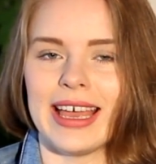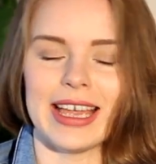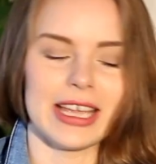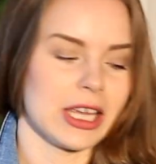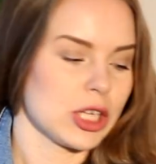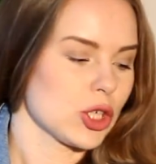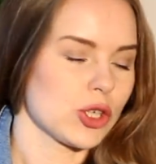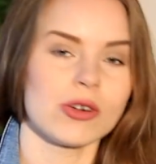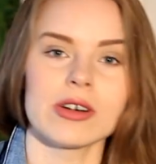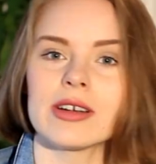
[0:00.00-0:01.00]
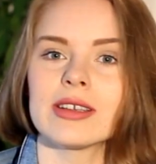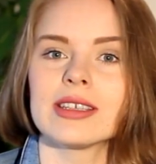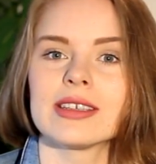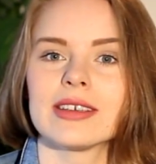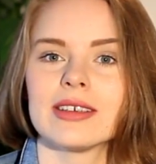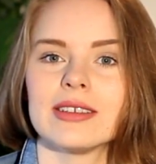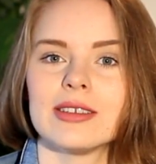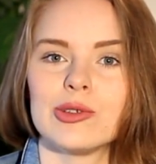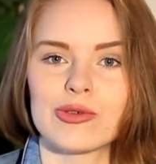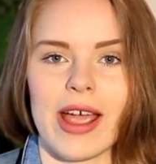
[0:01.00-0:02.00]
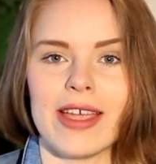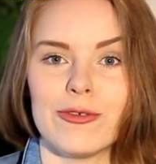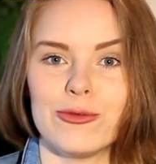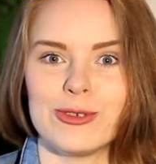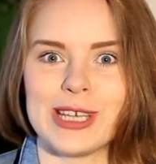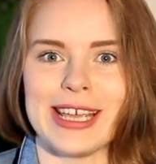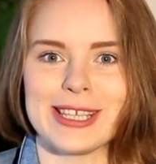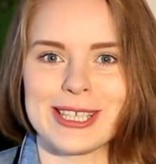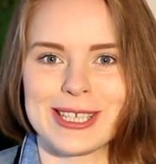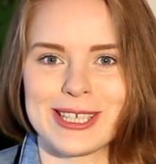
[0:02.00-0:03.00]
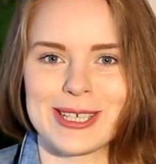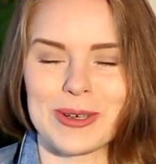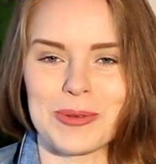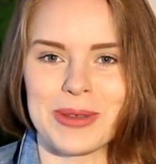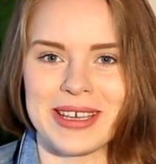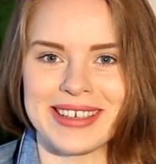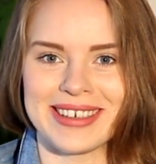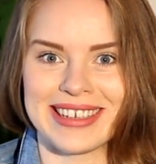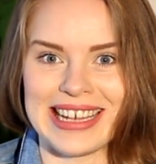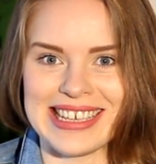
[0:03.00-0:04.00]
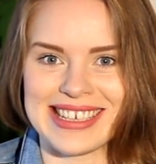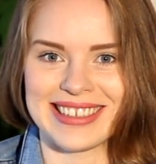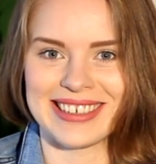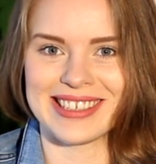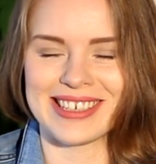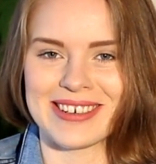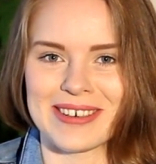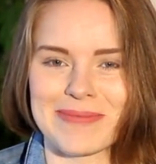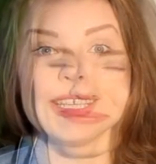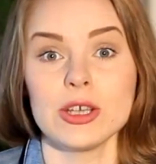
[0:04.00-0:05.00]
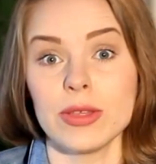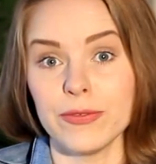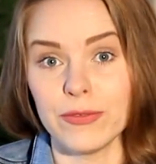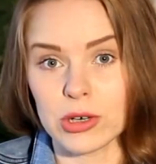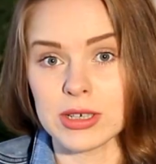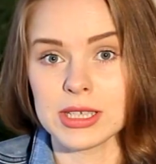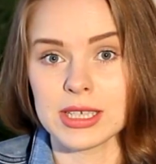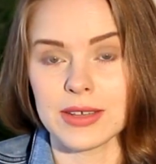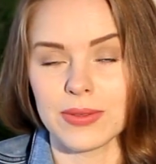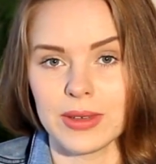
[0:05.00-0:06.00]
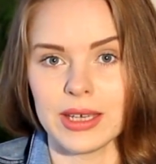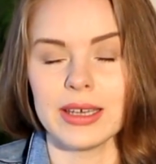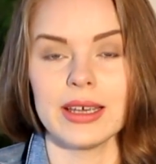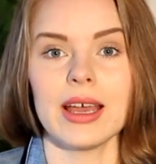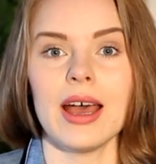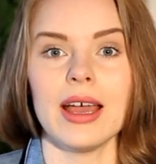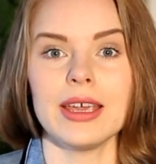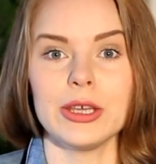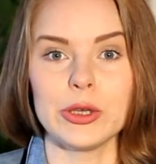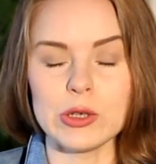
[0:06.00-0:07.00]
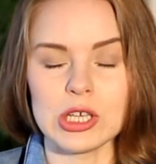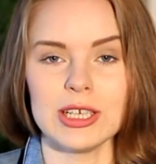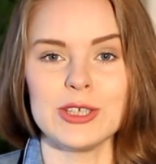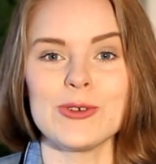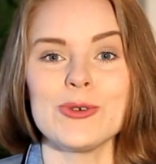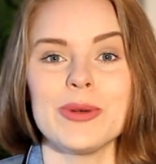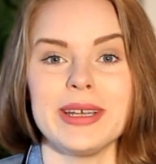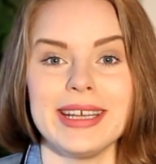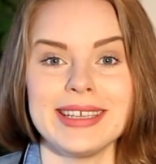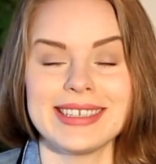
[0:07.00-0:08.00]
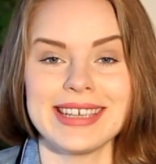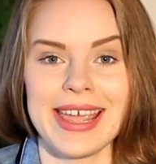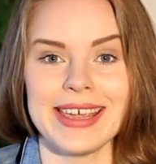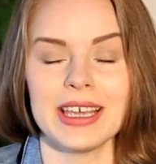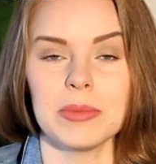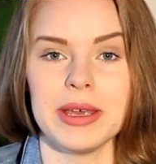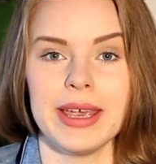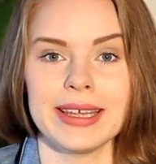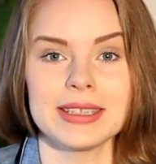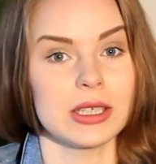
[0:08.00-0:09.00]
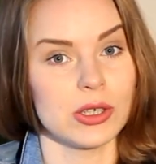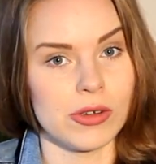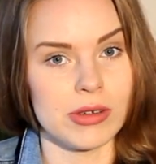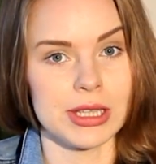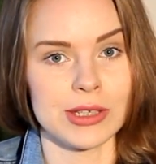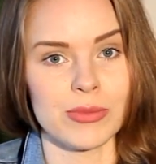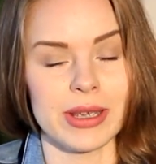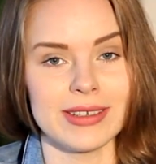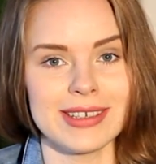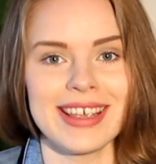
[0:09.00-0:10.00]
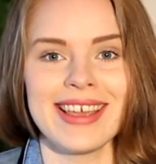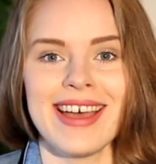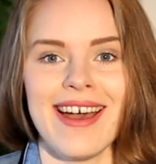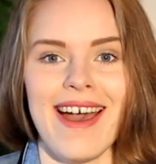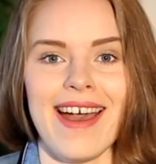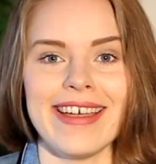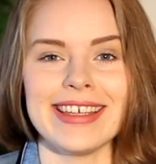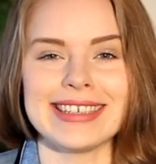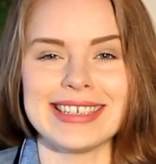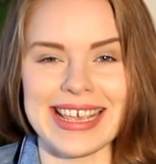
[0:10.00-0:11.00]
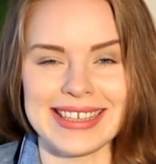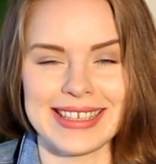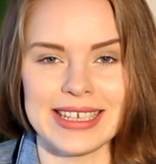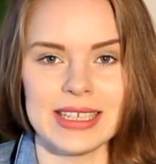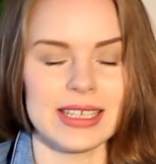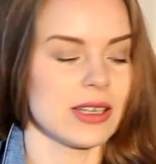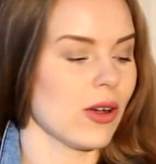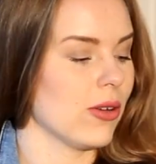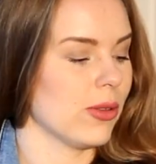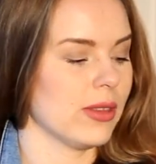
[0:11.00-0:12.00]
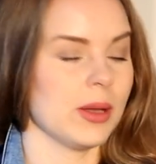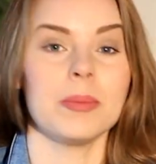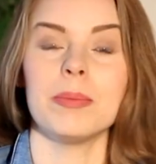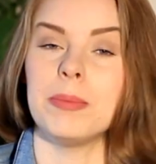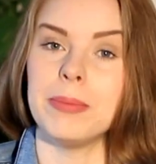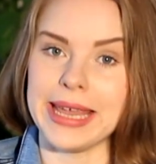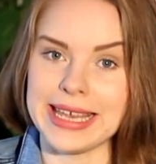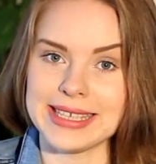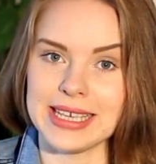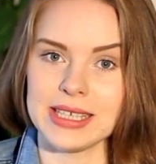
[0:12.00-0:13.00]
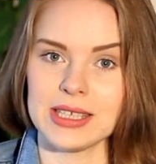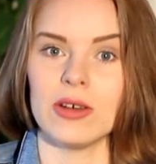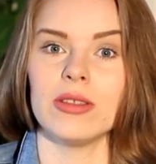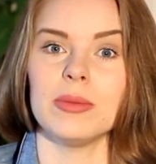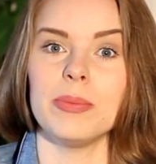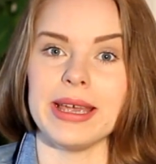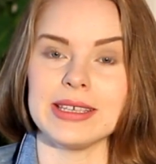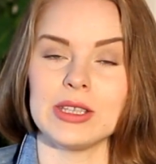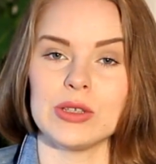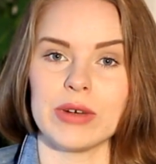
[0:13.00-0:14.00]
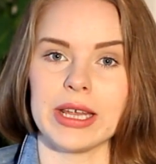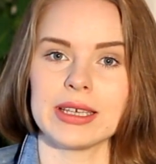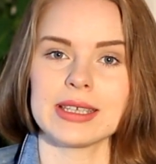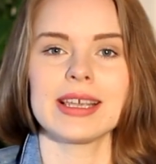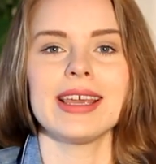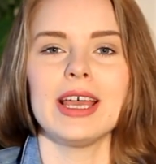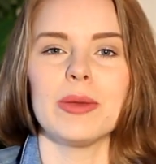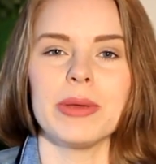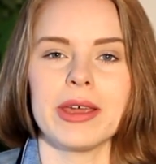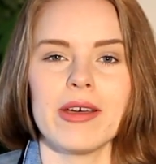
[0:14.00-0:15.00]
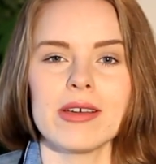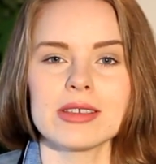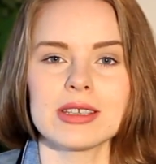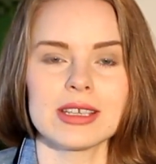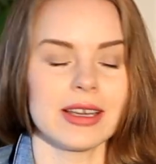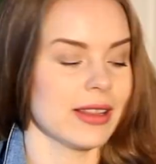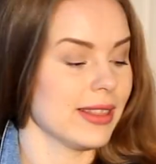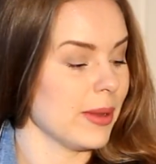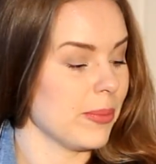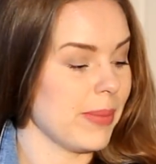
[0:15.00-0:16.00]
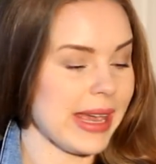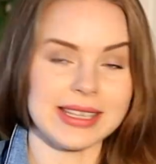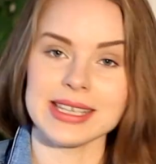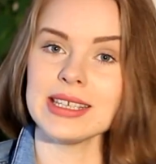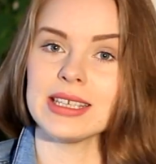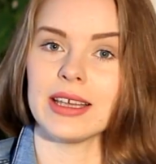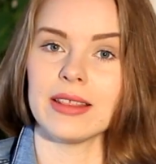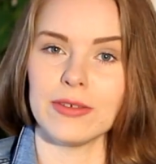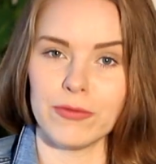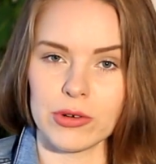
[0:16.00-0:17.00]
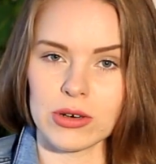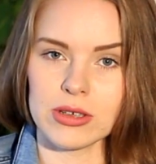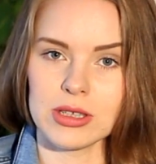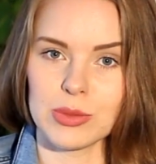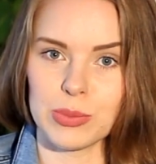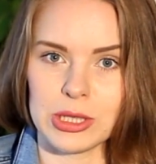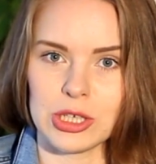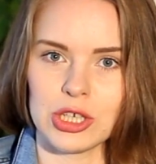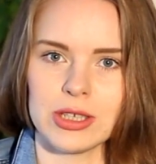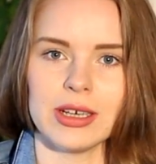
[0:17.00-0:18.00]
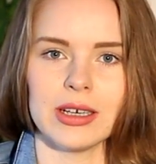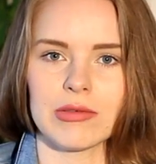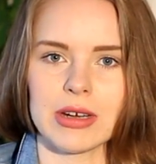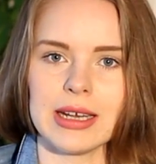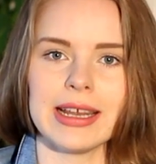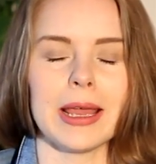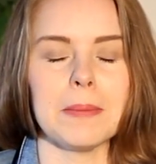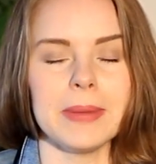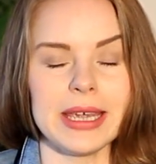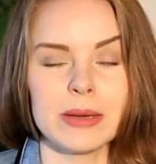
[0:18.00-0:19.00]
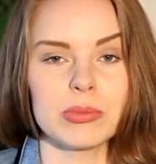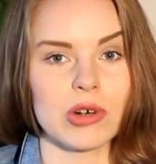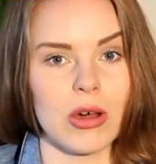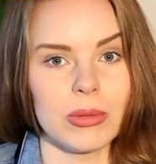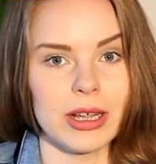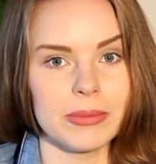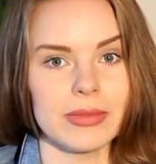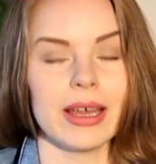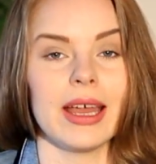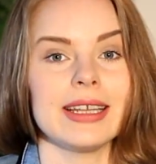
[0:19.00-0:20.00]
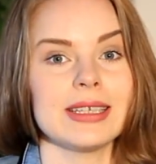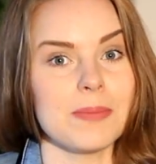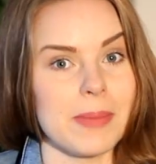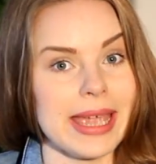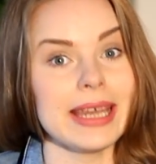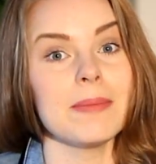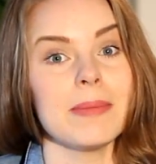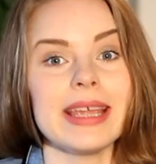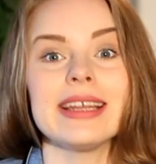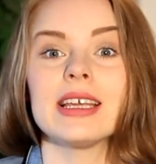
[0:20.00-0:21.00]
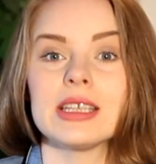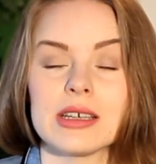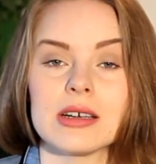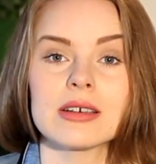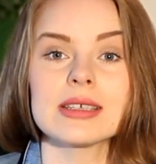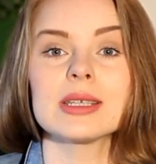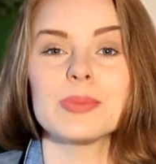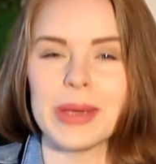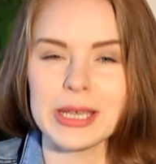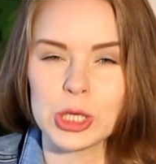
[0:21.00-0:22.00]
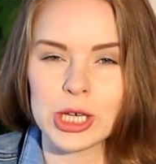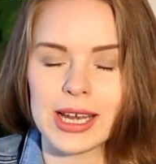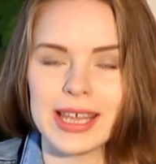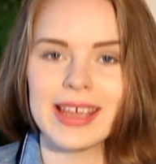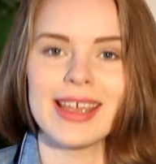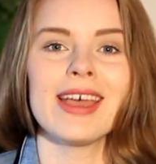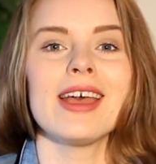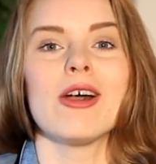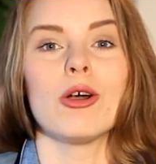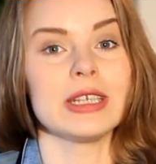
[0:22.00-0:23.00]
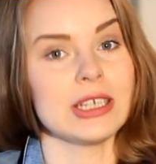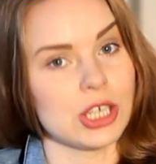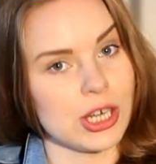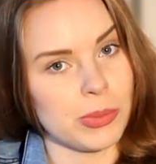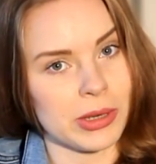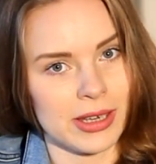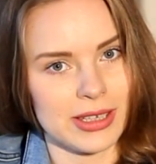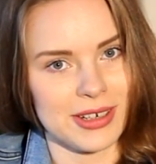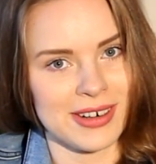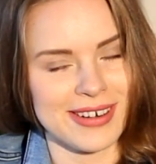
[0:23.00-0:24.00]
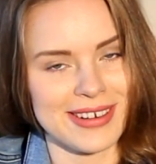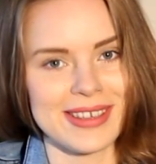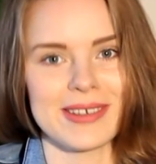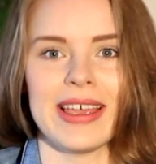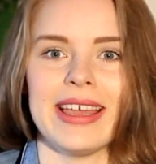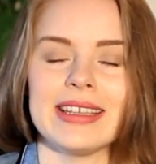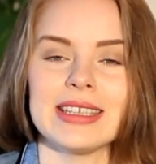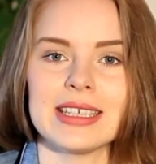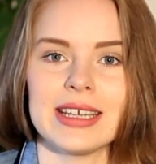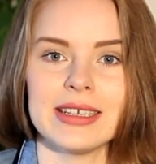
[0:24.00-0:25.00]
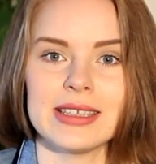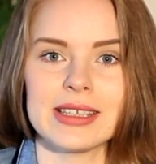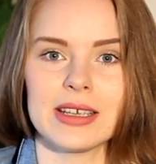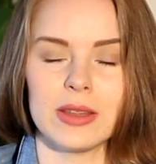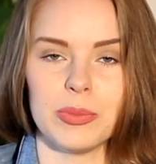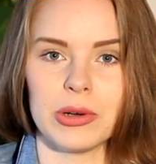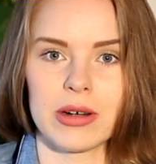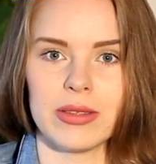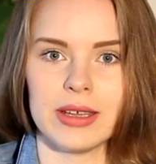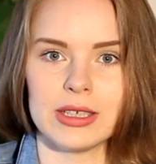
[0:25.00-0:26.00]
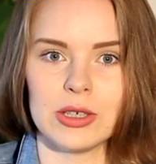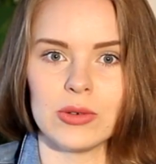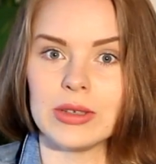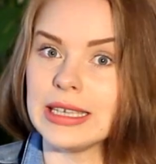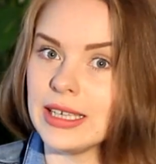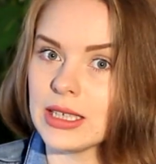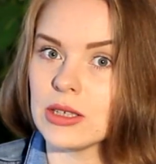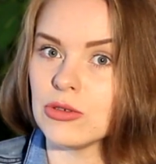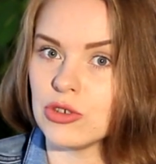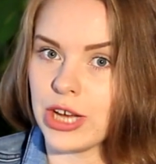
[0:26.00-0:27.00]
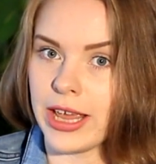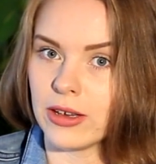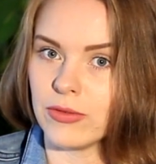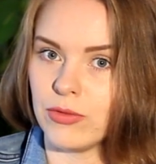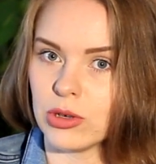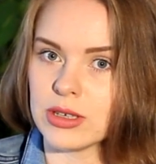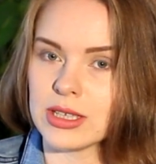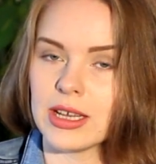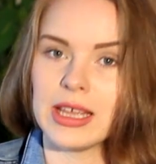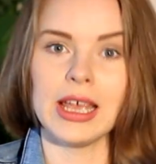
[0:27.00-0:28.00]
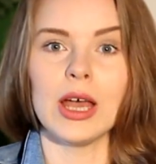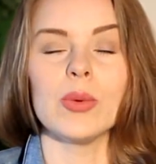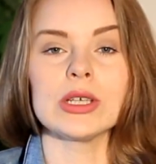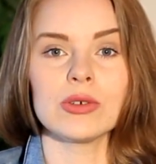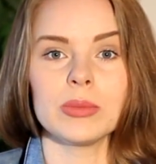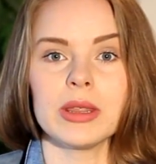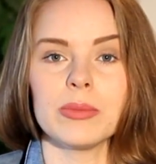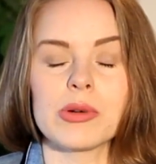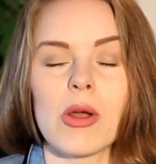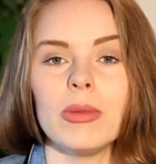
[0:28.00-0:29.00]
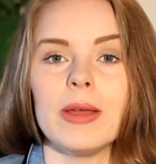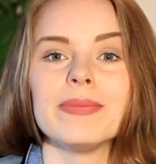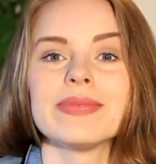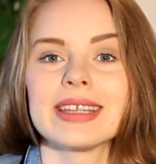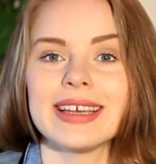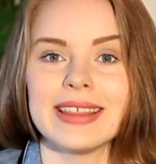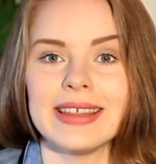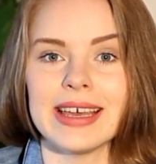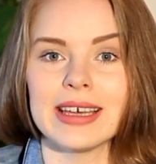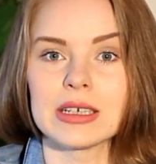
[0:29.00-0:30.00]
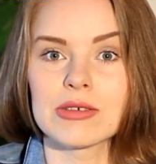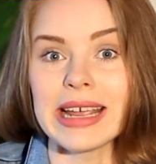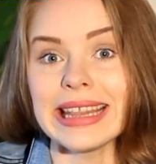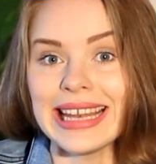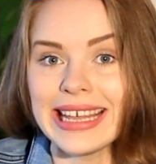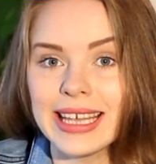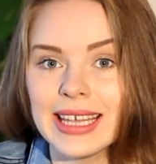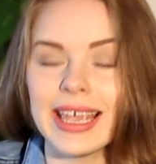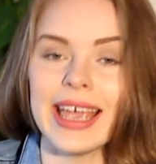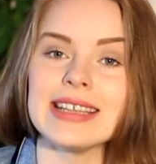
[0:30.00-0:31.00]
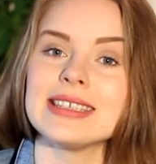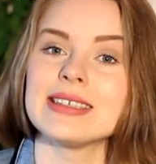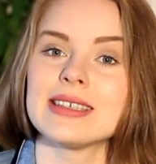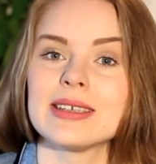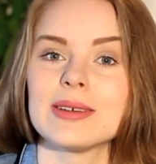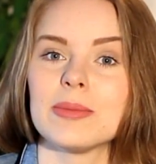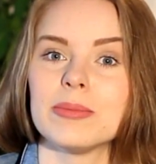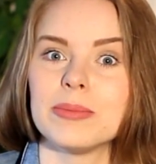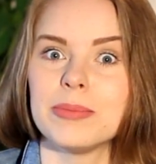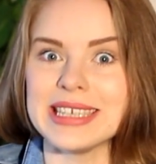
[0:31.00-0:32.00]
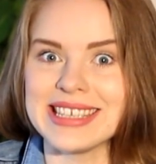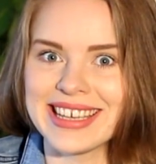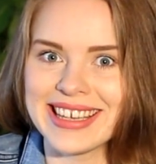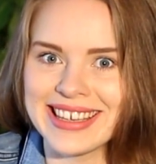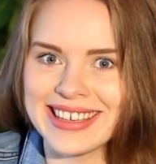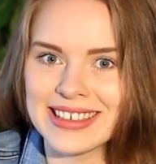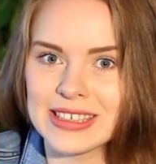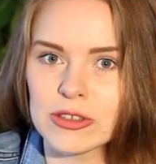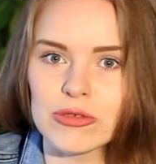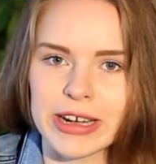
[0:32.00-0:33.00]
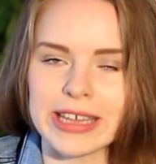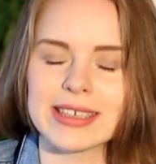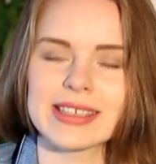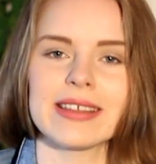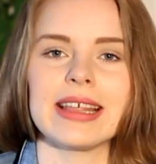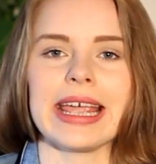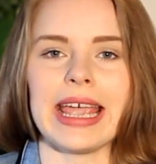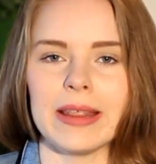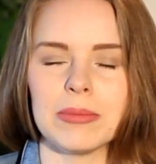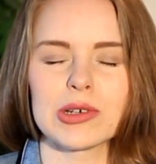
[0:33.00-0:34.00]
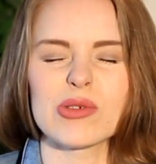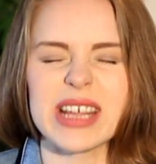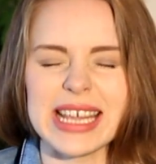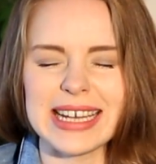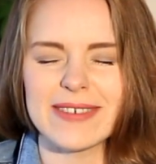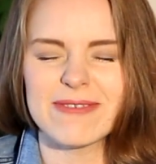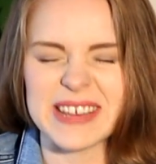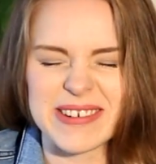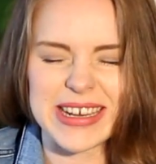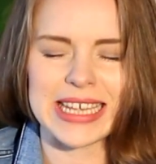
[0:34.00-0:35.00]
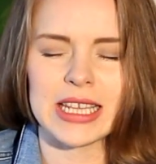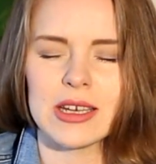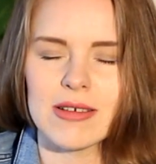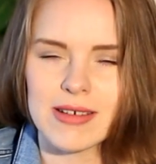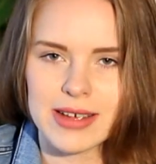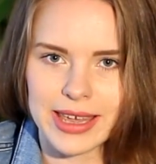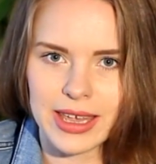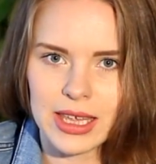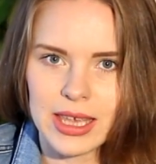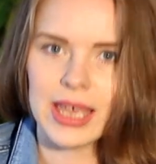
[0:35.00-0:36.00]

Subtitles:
A short drive test with a classical guitar. So the first thing I usually do when I take in my hands new instrument, I test it on the basses, on the bass strings, because the basses in the first position are really a big problem at many guitars, especially on a cheaper guitars, and it's the part that you need to check first. What could be the problem? The rattling and buzzing strings, they can be really very annoying